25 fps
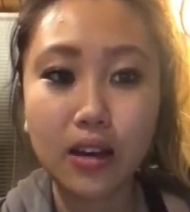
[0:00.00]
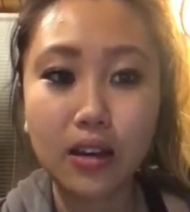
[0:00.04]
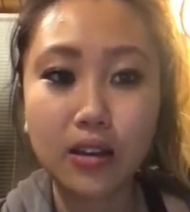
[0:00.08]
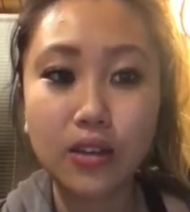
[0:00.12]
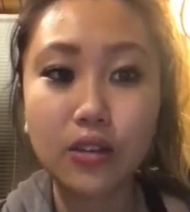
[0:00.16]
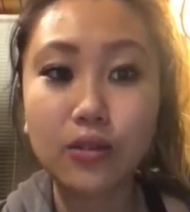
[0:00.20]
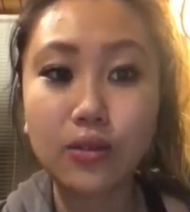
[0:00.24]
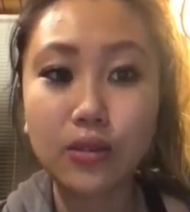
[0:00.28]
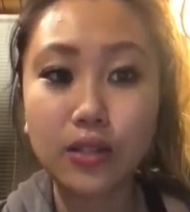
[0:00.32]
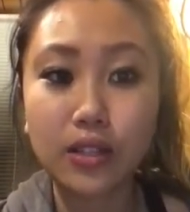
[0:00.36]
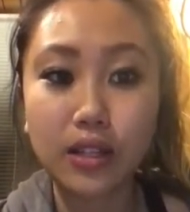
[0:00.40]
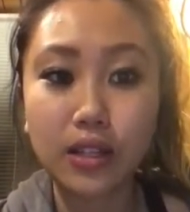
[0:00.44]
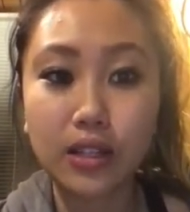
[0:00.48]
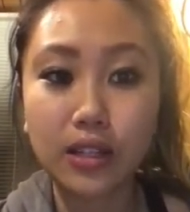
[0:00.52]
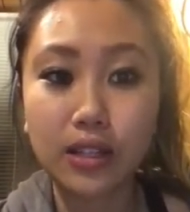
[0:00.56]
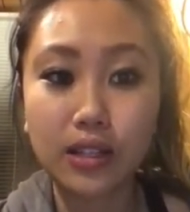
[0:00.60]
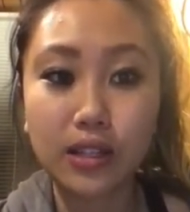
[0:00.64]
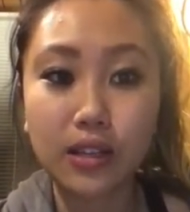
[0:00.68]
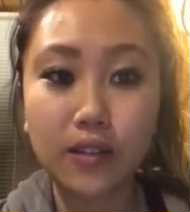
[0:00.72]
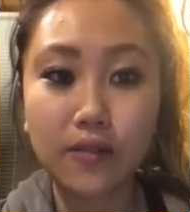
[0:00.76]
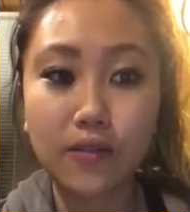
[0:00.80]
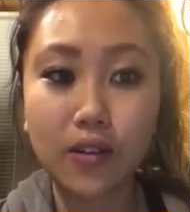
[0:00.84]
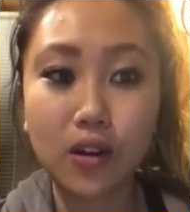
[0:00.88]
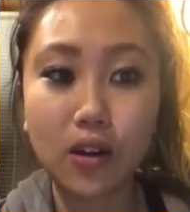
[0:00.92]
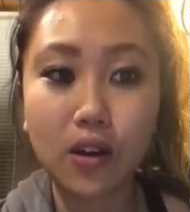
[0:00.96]
used in
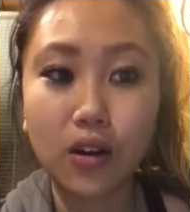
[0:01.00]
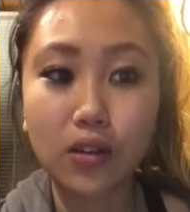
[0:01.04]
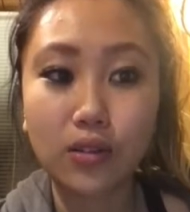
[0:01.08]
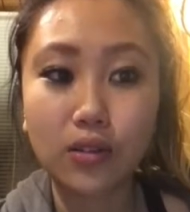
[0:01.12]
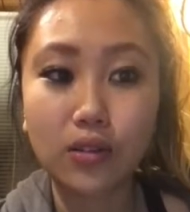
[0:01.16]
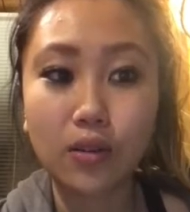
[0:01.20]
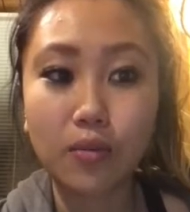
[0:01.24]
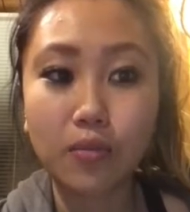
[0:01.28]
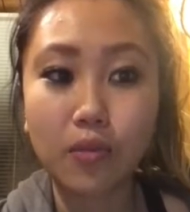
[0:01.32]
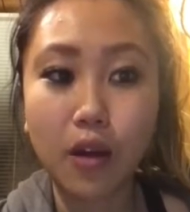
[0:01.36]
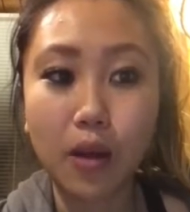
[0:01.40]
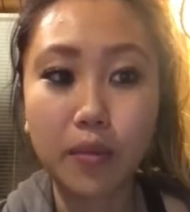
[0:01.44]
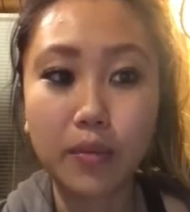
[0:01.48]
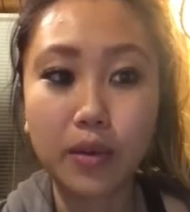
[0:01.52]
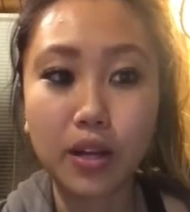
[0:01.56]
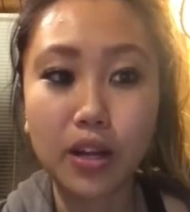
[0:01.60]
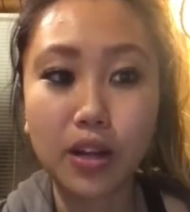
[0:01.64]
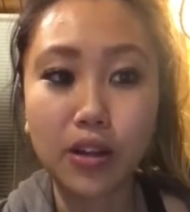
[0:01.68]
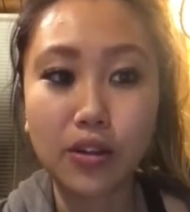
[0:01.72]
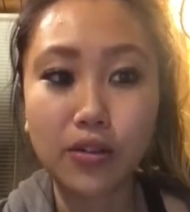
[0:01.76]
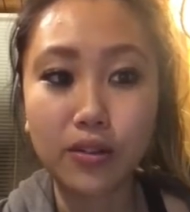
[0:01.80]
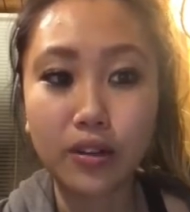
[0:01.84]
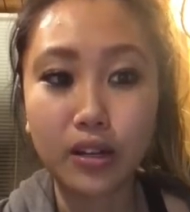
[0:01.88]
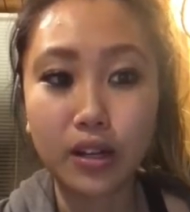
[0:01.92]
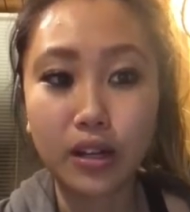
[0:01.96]
Azifa are also a prominent
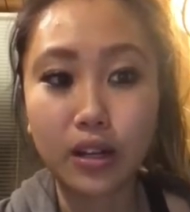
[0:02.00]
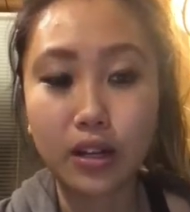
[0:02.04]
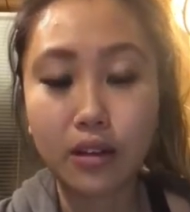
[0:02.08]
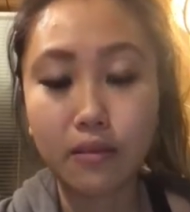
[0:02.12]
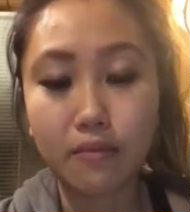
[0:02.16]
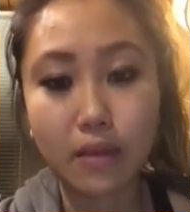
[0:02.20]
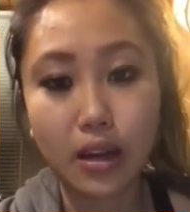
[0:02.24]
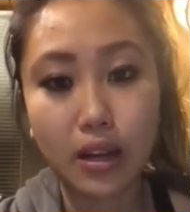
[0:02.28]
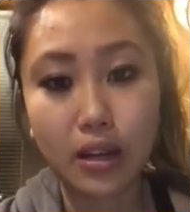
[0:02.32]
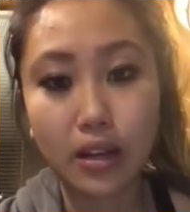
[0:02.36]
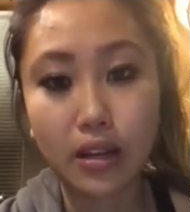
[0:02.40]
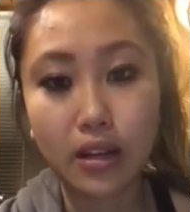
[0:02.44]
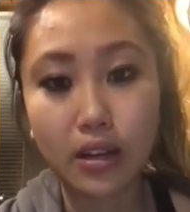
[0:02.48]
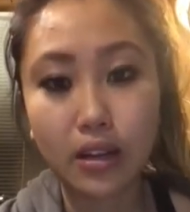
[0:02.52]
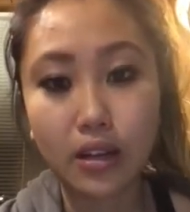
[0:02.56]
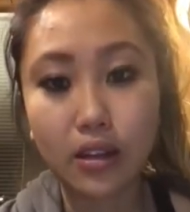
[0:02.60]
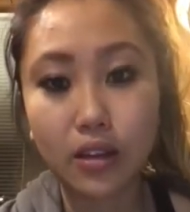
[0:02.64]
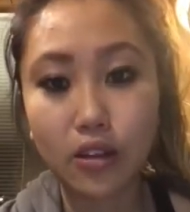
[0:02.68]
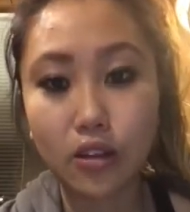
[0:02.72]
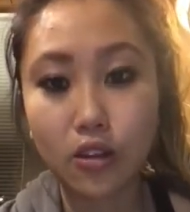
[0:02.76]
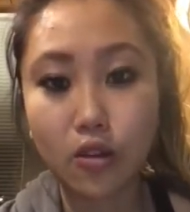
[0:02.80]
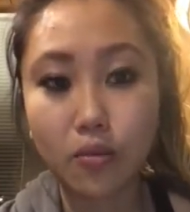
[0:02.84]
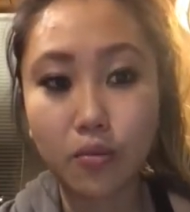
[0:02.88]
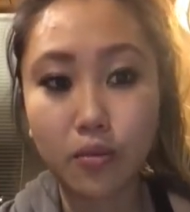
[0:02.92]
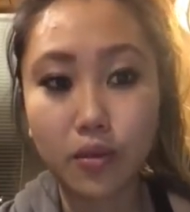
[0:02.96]
ingredient in many
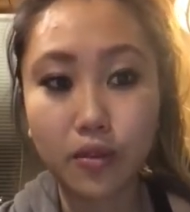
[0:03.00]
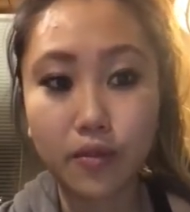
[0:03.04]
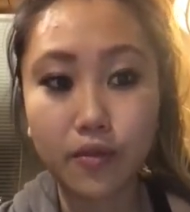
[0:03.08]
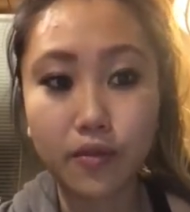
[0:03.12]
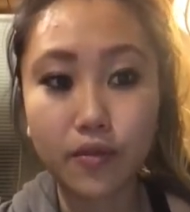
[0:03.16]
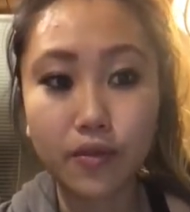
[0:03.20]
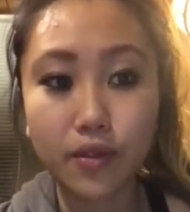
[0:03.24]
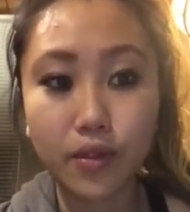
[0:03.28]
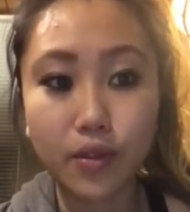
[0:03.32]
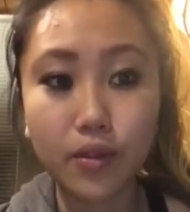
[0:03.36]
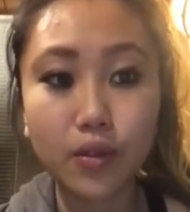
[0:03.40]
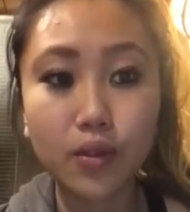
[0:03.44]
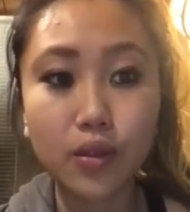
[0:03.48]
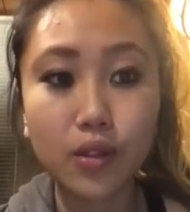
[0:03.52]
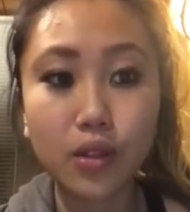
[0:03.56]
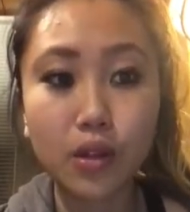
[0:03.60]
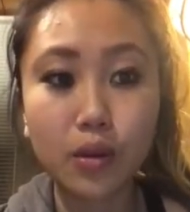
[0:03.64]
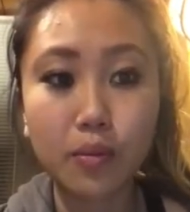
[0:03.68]
Ethiopian foods.